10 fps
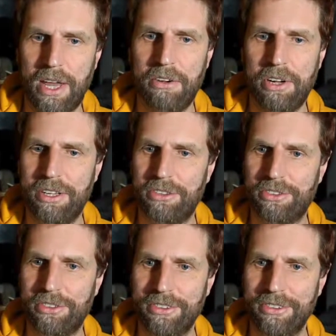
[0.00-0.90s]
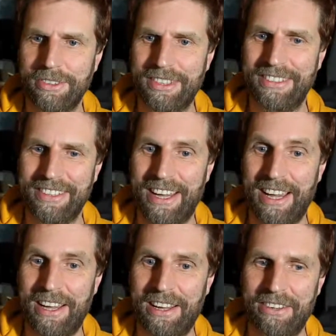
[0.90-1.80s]
There it is.
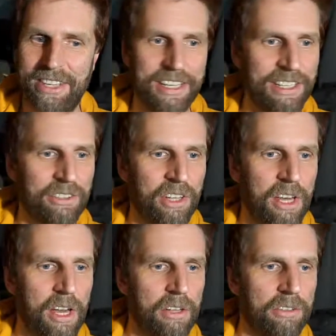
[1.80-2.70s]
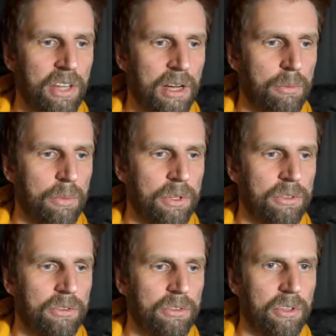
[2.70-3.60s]
There it is. So that
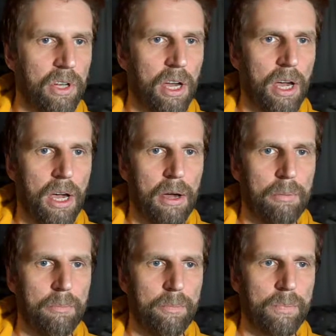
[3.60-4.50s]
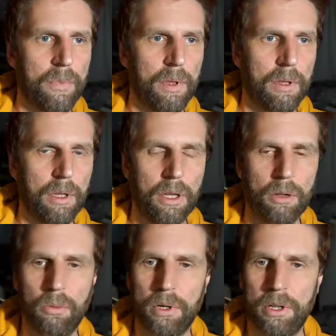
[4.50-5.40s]
was one
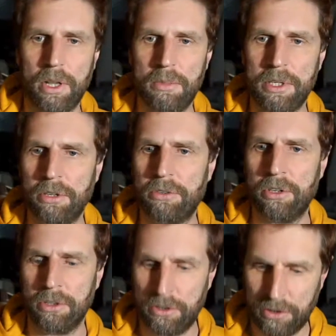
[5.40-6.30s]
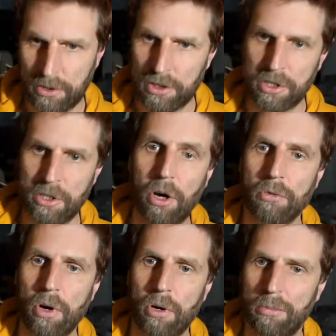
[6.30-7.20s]
of the images. I shot the
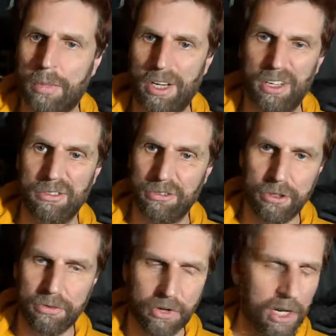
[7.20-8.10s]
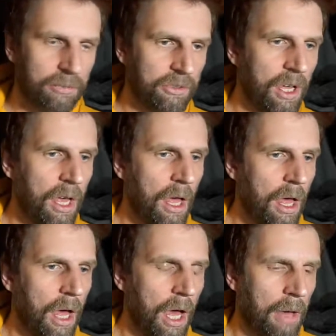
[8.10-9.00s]
whole roll, bar 2 frames,
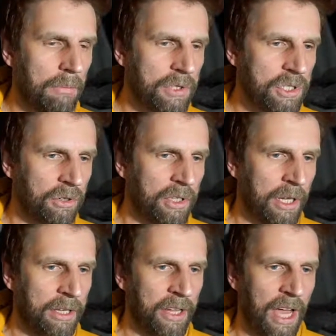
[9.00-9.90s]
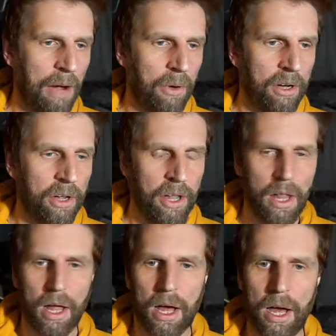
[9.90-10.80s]
during the hour,
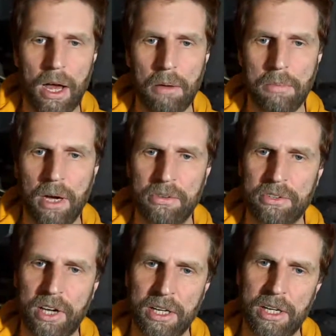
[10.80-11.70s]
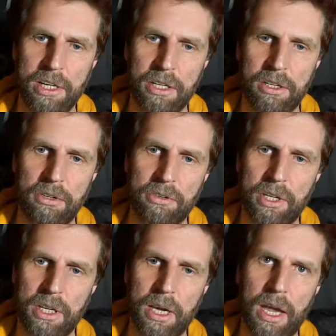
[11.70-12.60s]
of a technique
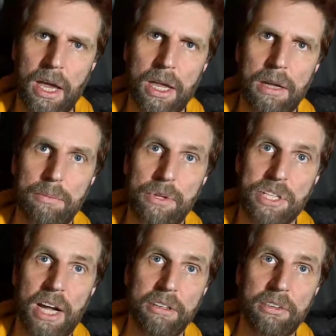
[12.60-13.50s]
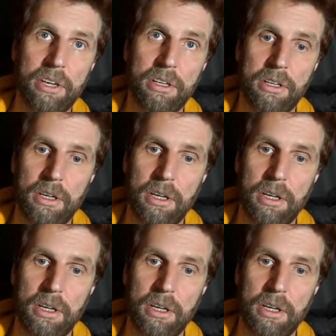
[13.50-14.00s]
using a projector.